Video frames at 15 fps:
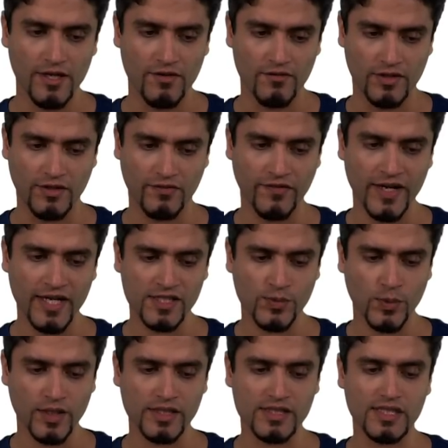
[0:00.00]
For the first
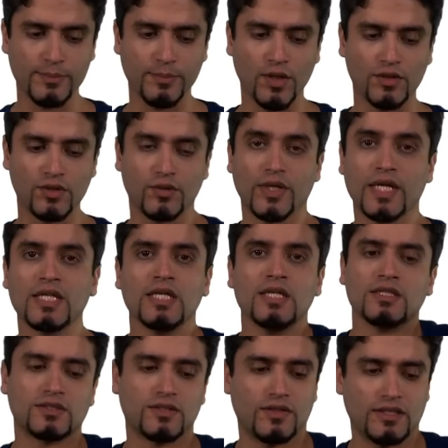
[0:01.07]
one is the pond already,
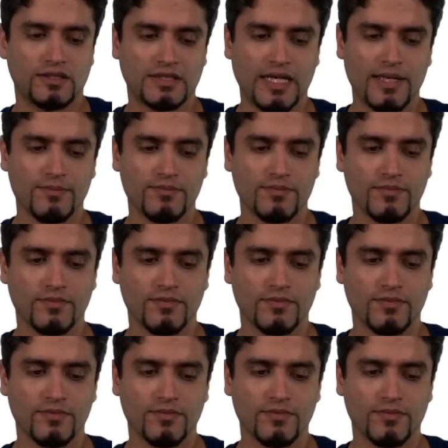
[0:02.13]
so the same